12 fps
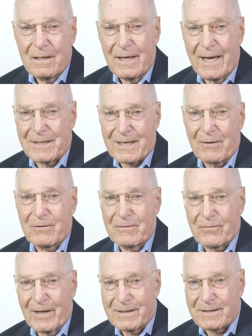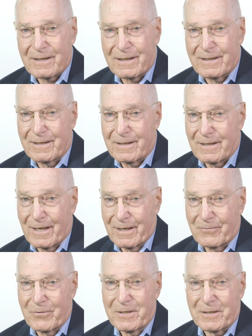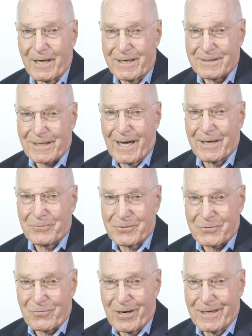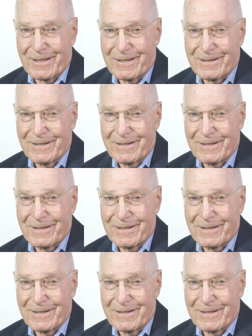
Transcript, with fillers: As I reflected, I realized God was right.